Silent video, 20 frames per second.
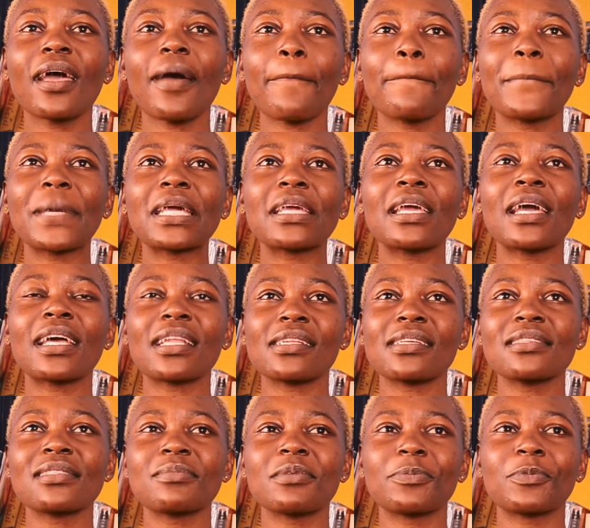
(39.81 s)
My
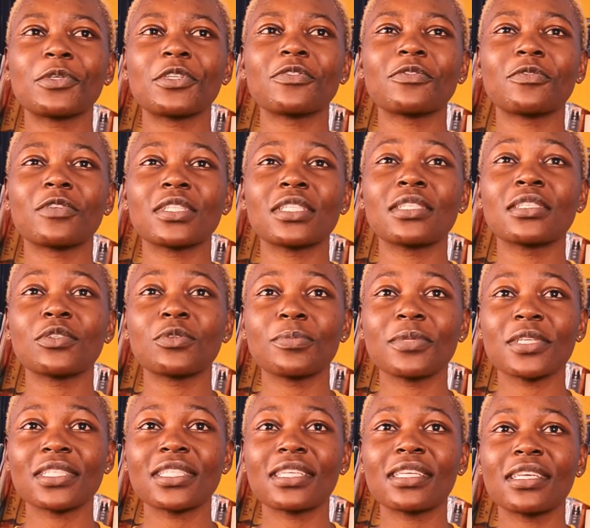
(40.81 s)
earliest memory of wanting to be
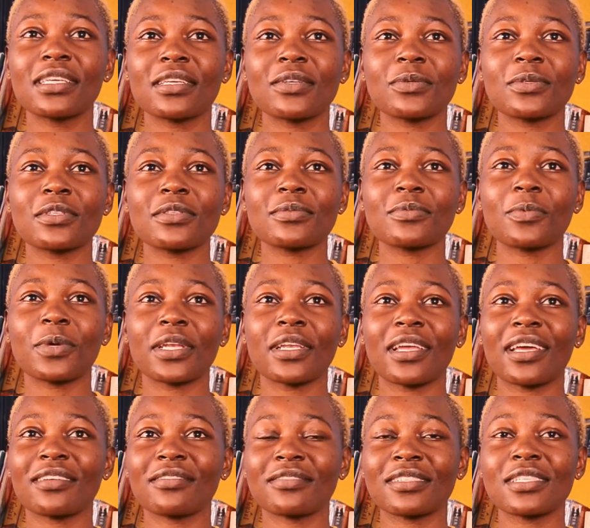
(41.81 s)
a techie was when
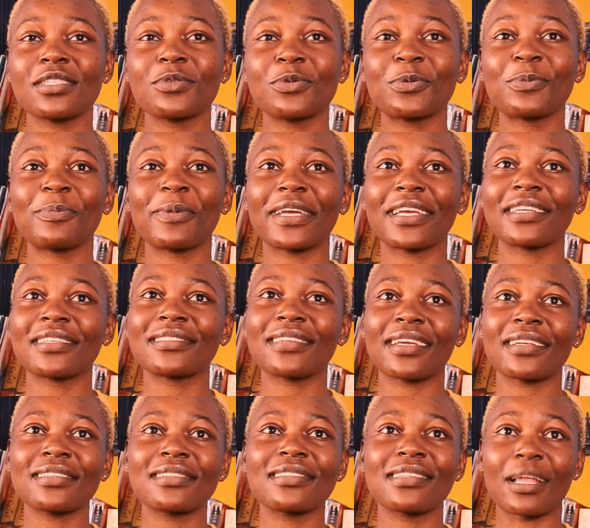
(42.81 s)
I first took my
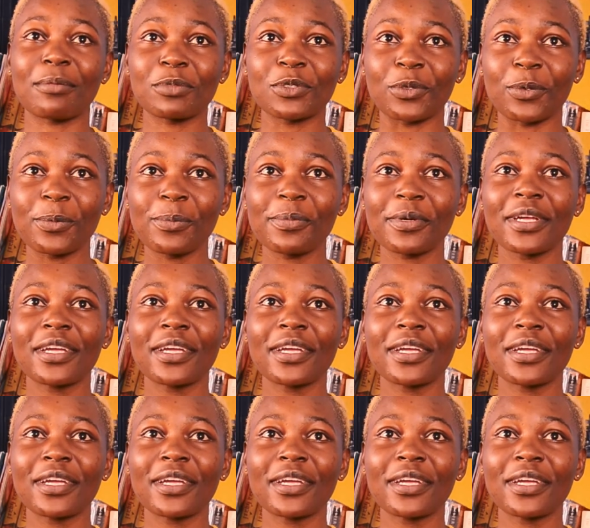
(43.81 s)
dad's laptop